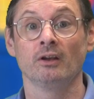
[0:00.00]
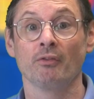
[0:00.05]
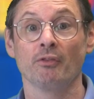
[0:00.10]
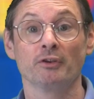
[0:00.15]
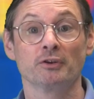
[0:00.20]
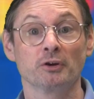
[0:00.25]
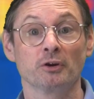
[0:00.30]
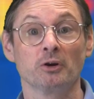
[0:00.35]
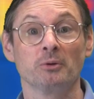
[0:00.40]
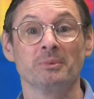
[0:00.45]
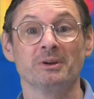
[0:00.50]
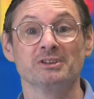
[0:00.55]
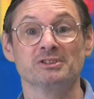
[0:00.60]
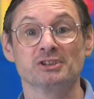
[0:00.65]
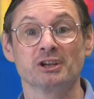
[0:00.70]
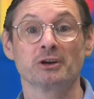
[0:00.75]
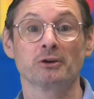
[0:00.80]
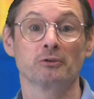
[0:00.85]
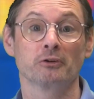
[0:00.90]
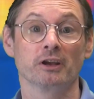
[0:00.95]
The term
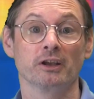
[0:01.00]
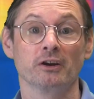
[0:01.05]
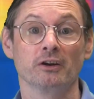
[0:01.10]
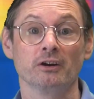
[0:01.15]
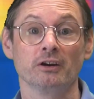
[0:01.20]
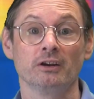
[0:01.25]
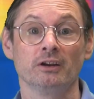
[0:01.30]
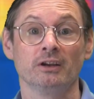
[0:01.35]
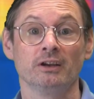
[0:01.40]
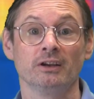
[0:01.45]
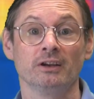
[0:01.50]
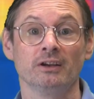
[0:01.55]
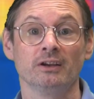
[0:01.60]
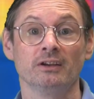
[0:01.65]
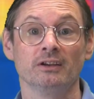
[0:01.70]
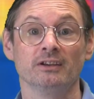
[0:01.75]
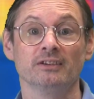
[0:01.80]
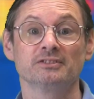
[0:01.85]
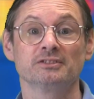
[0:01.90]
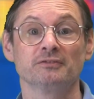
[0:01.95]
generator
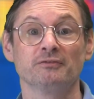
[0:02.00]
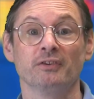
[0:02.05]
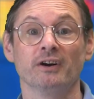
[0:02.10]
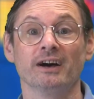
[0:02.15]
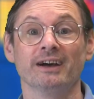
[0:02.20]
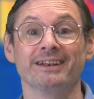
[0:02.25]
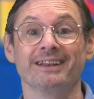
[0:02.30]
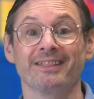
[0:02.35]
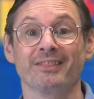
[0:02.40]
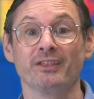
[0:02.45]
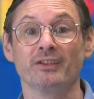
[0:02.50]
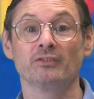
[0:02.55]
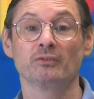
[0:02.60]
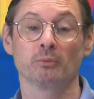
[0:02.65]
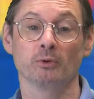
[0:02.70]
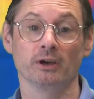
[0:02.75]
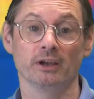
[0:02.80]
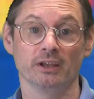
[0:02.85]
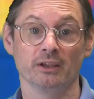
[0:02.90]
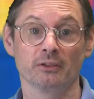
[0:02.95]
is defined this
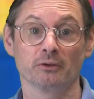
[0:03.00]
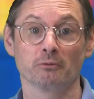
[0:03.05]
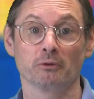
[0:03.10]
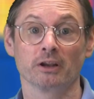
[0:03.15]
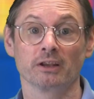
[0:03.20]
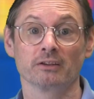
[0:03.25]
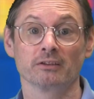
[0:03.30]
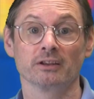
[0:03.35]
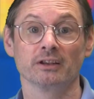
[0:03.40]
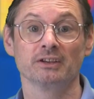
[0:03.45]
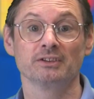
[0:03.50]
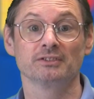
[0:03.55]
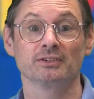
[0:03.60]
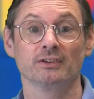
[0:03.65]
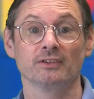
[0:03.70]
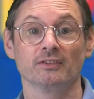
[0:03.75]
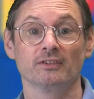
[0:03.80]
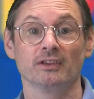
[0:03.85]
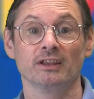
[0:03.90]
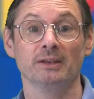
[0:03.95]
way in the regulations.